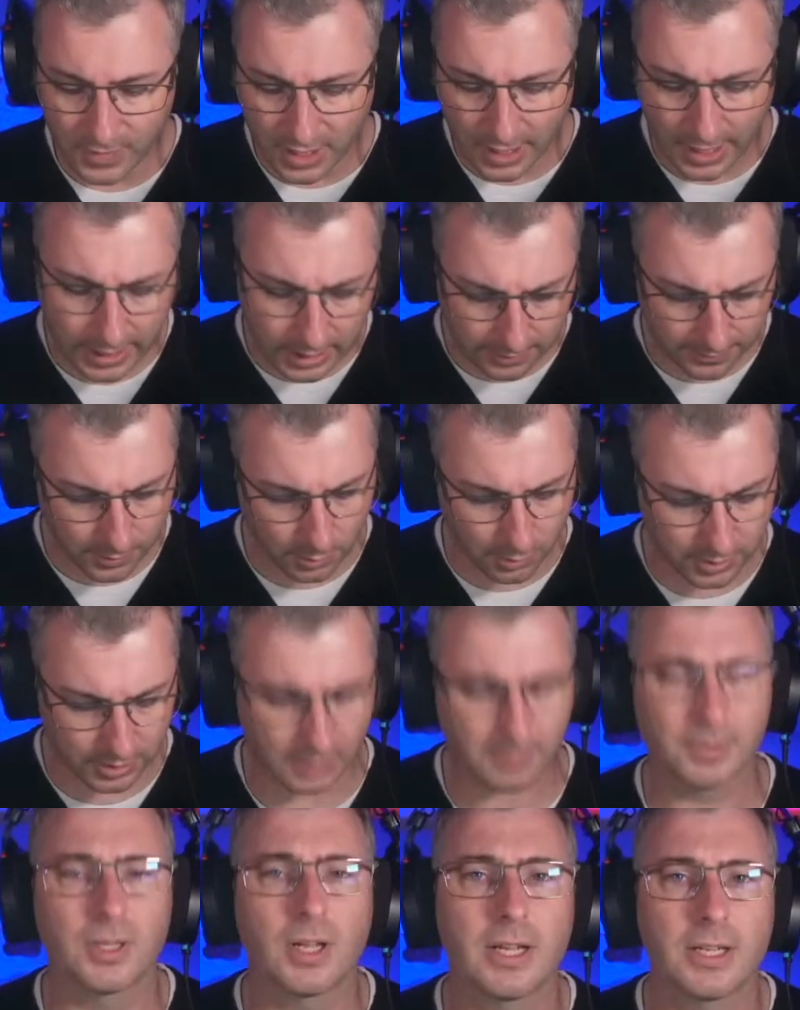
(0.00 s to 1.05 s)
And of course,
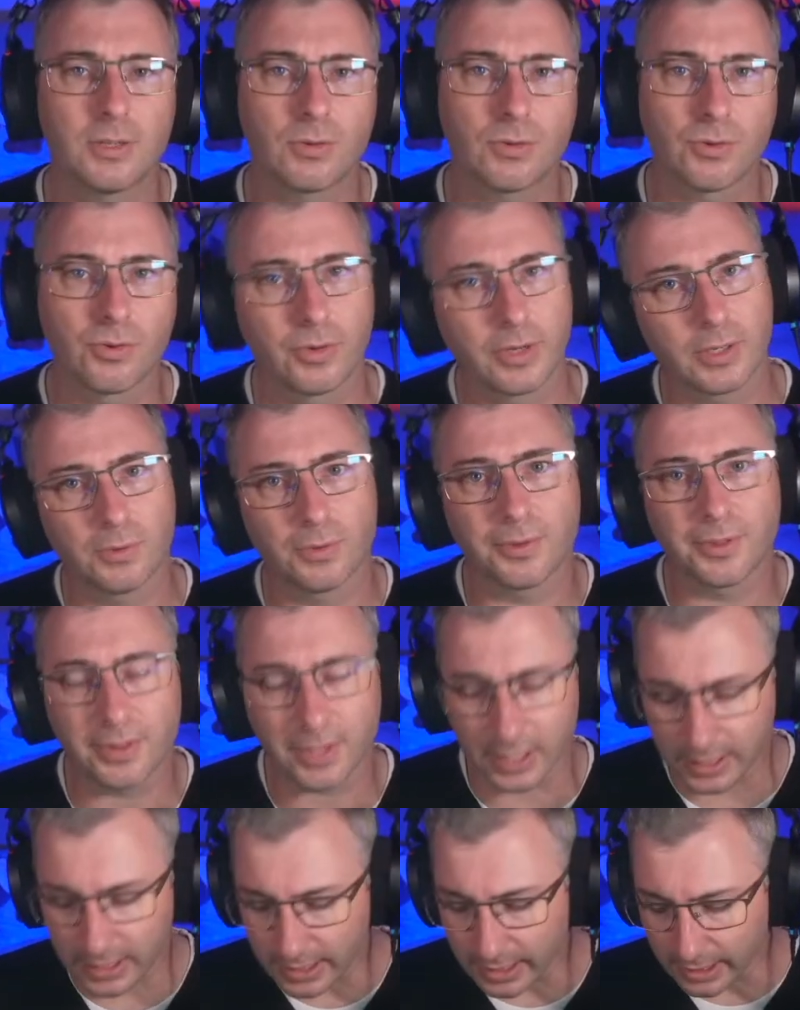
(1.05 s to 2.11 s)
apply your critical
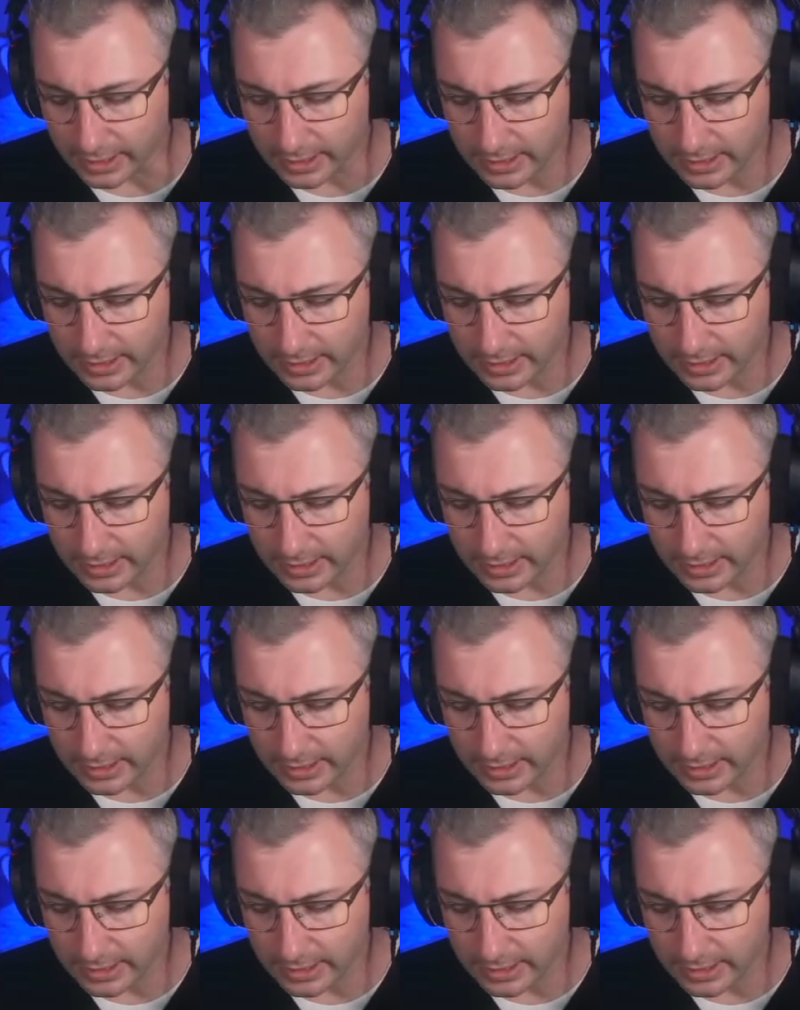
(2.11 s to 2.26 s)
thinking.